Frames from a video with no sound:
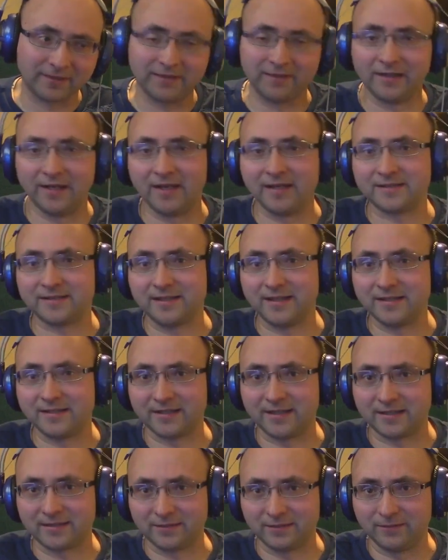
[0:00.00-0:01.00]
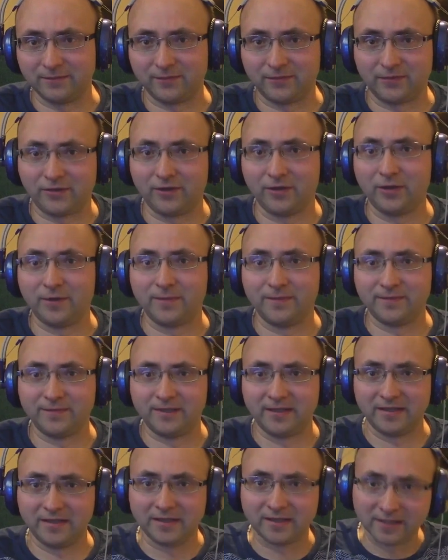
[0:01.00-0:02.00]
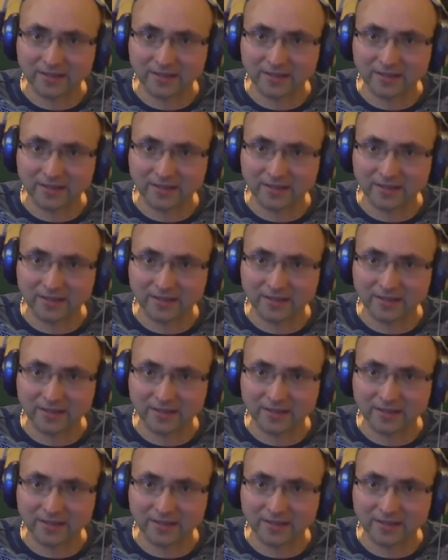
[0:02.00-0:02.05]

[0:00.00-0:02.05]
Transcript: the United States gets them from